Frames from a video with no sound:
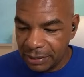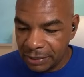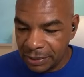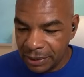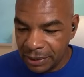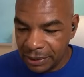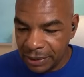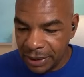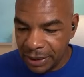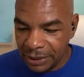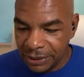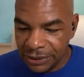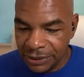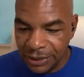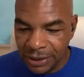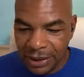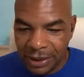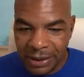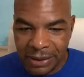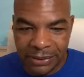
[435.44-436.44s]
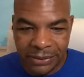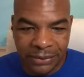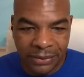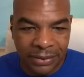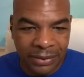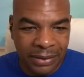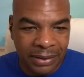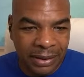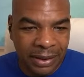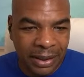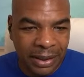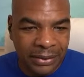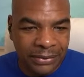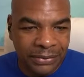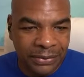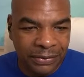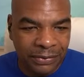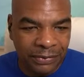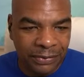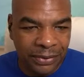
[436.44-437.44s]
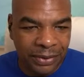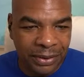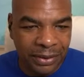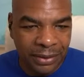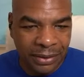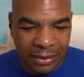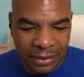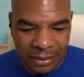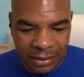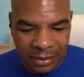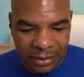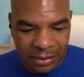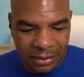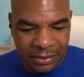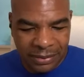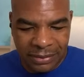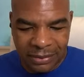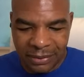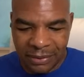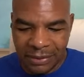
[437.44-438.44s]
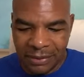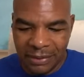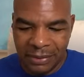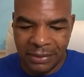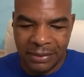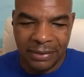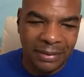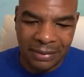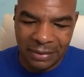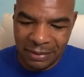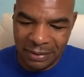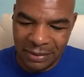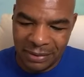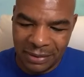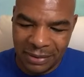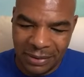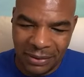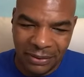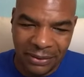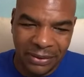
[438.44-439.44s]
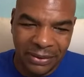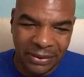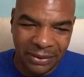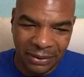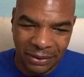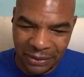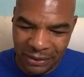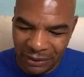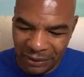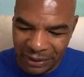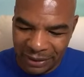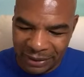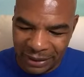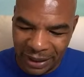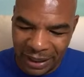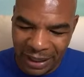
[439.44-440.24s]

going to actually enter an entry fee. So you're going to